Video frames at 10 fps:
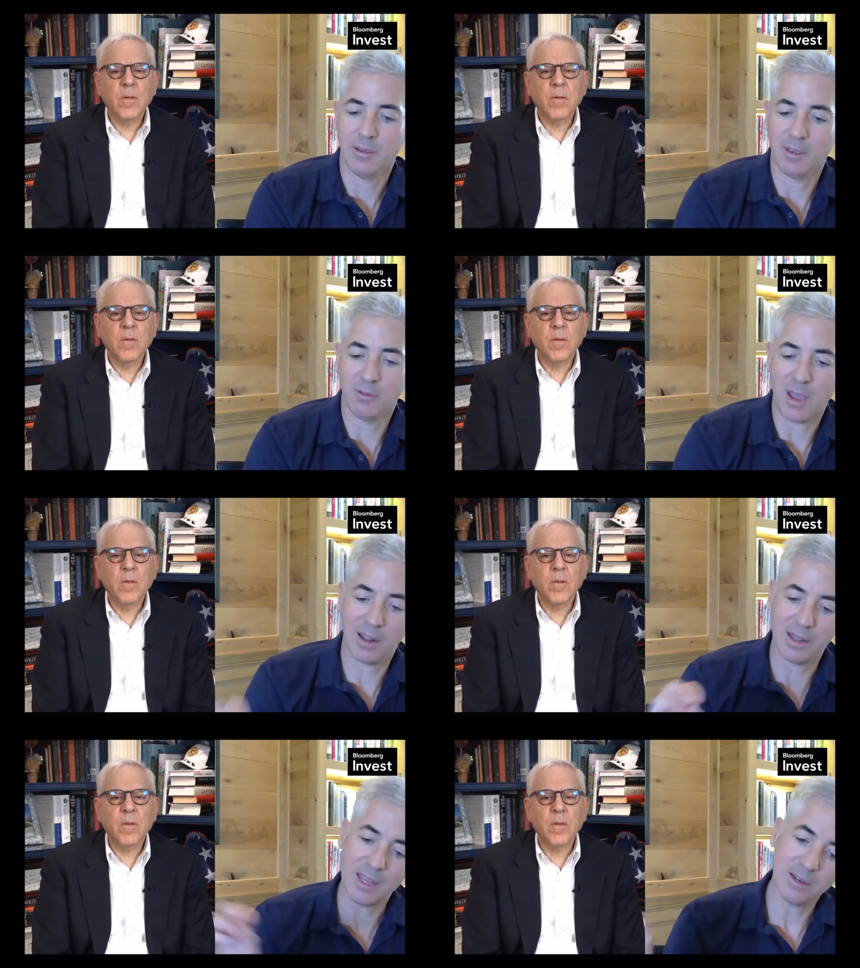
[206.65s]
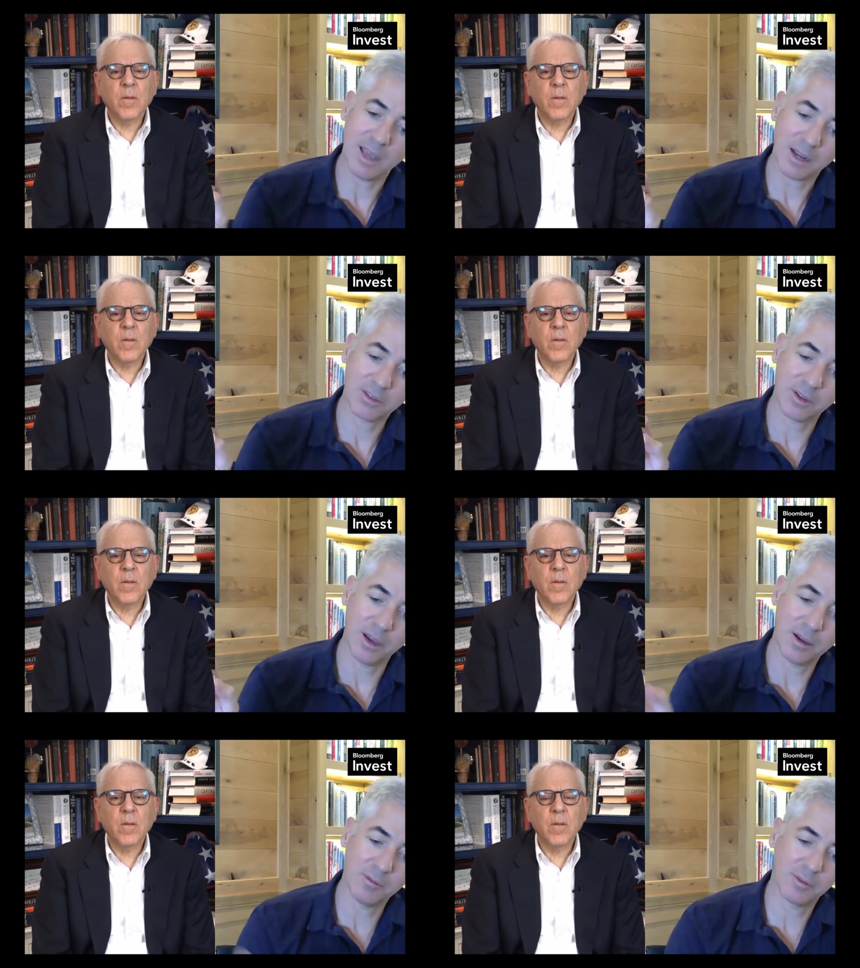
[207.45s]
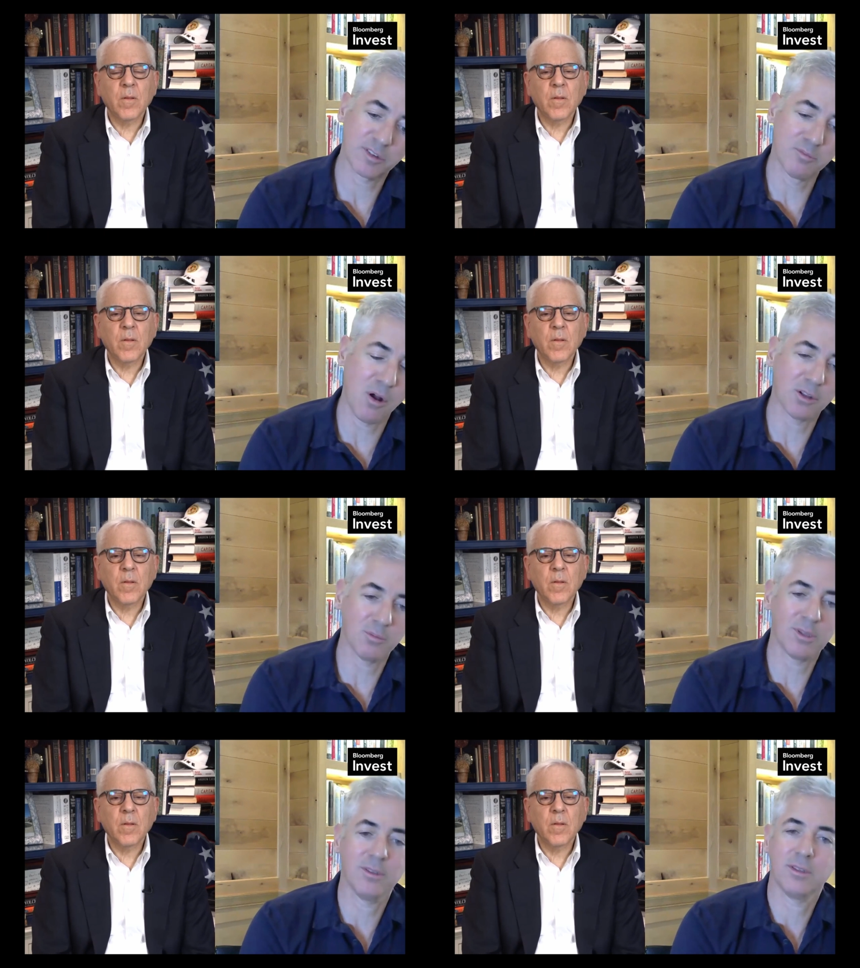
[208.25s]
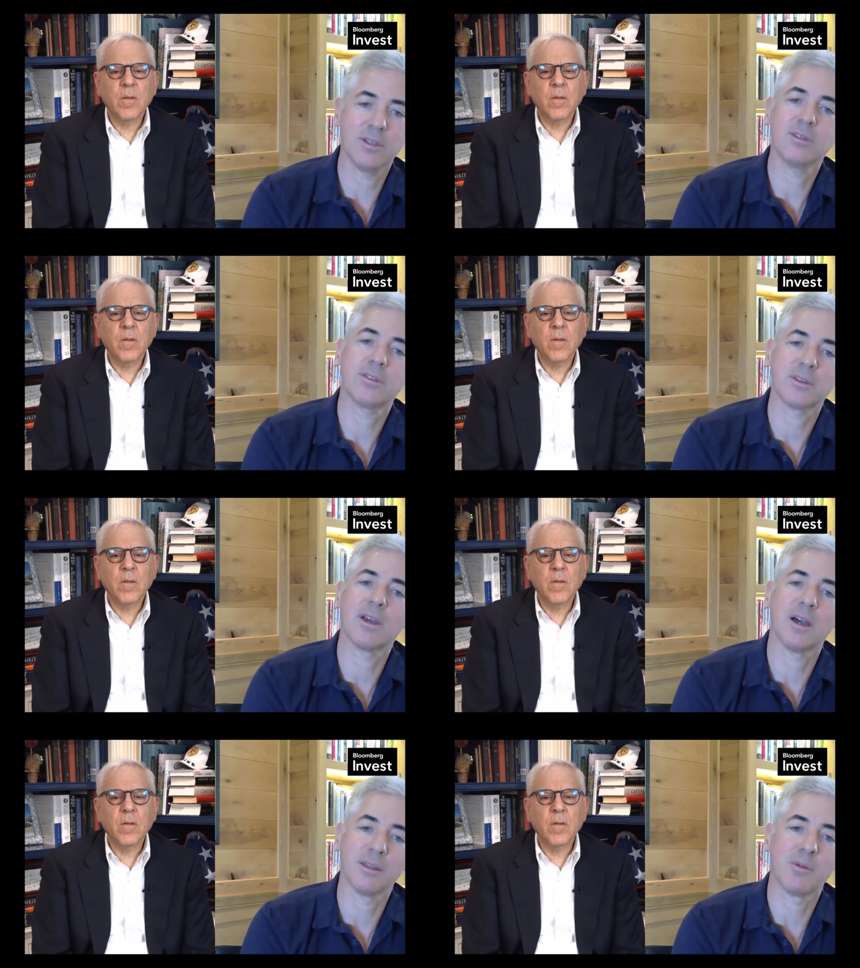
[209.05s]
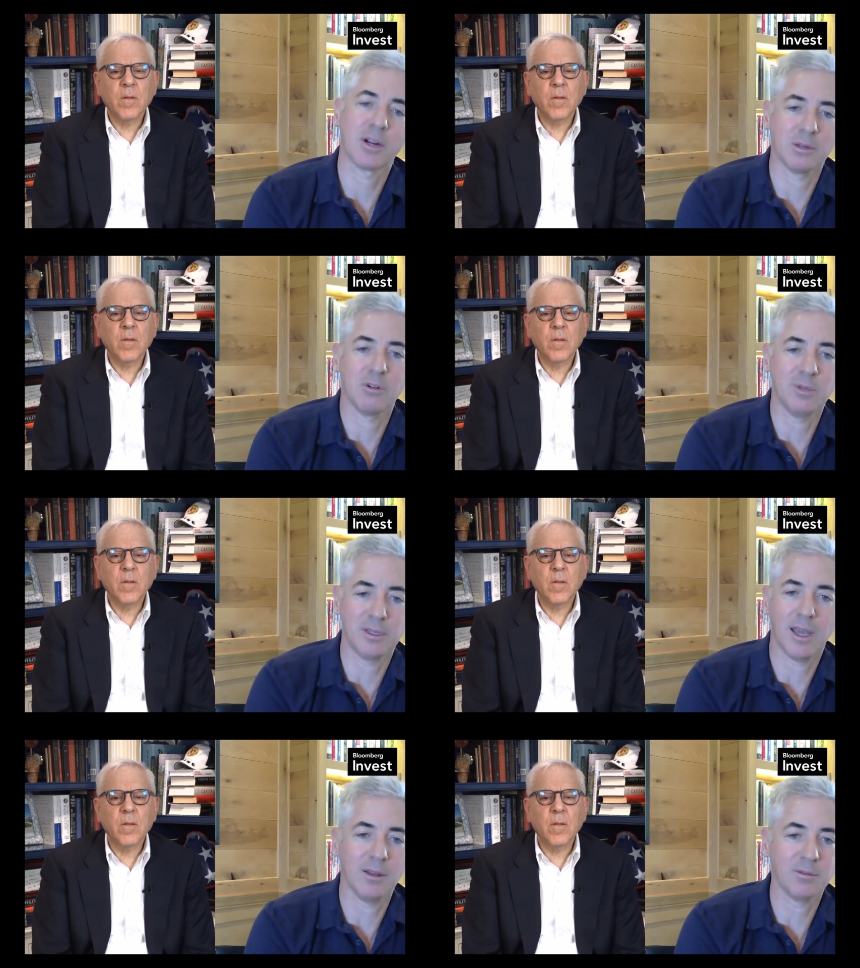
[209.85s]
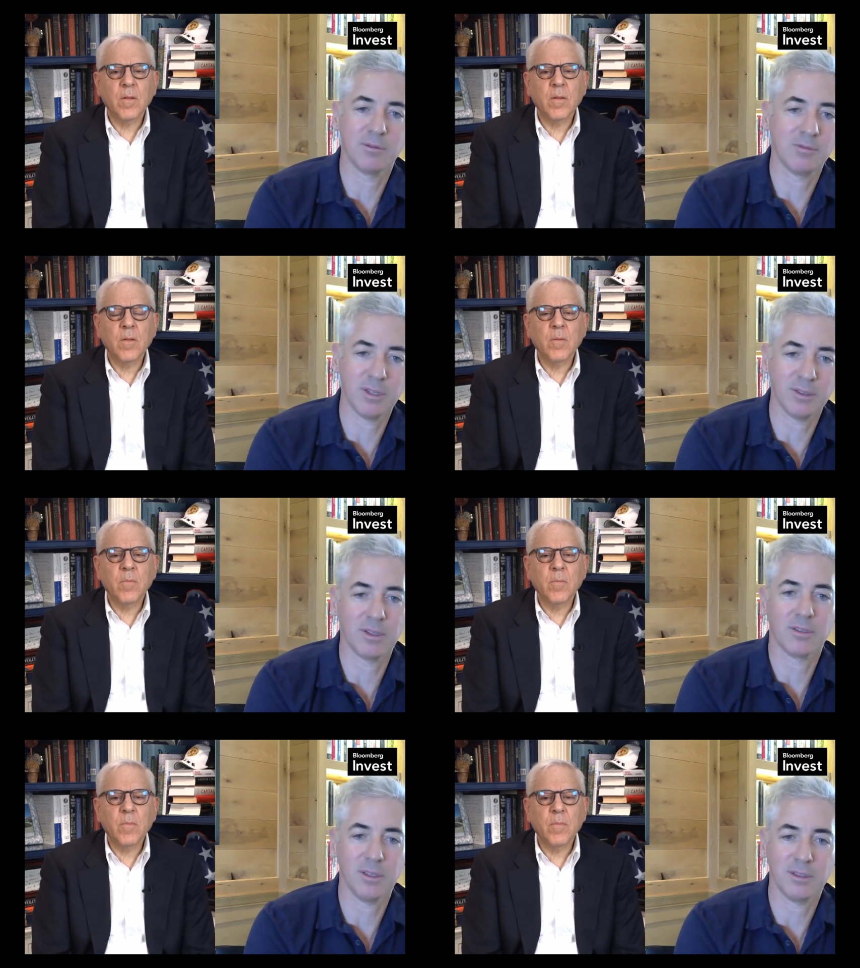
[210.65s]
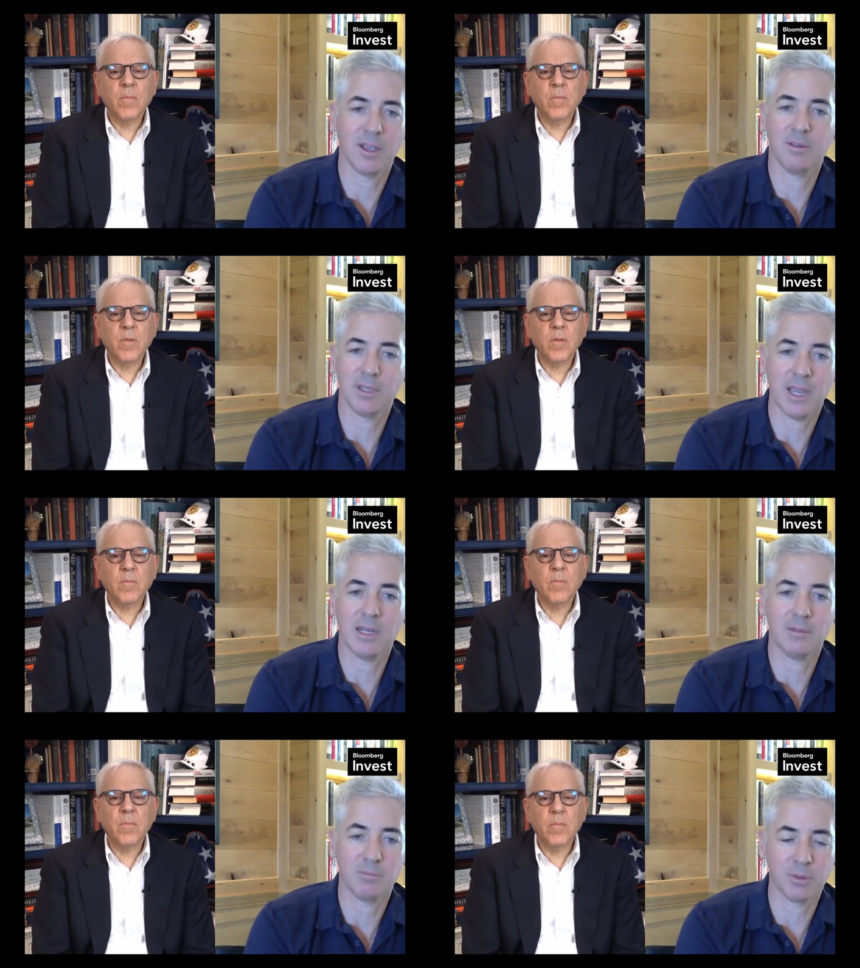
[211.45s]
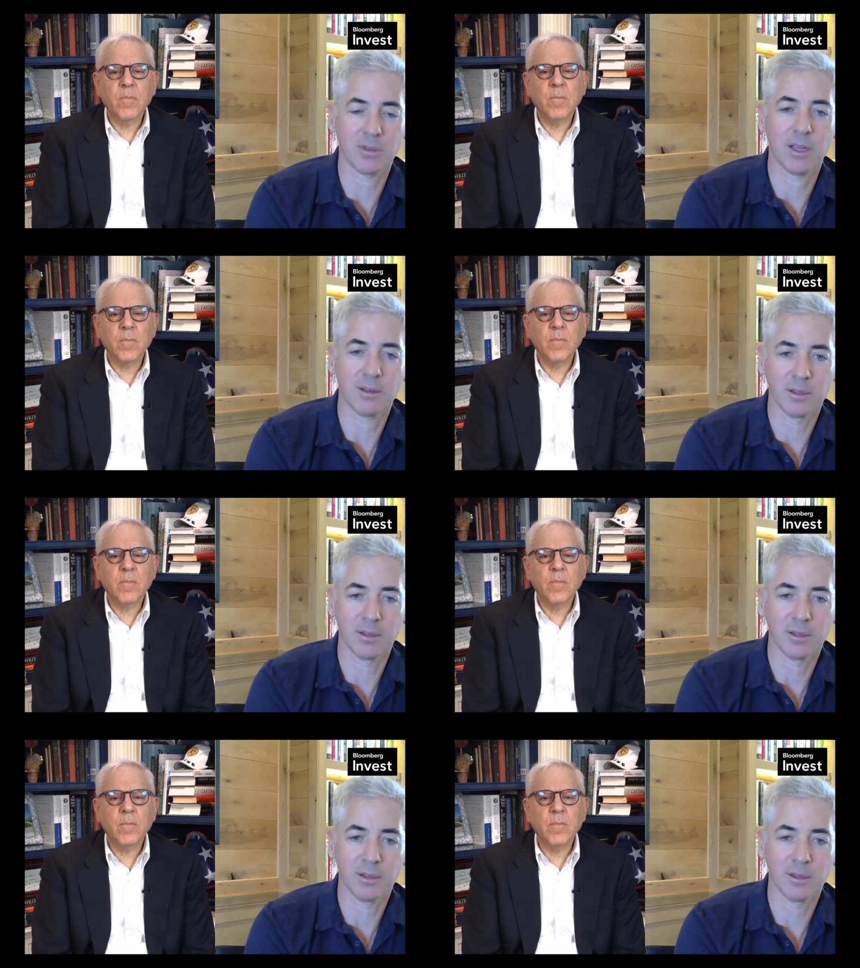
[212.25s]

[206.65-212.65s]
Speaker 1: If you had an index of smaller businesses, the market would be down 50, 60, 70, 80%.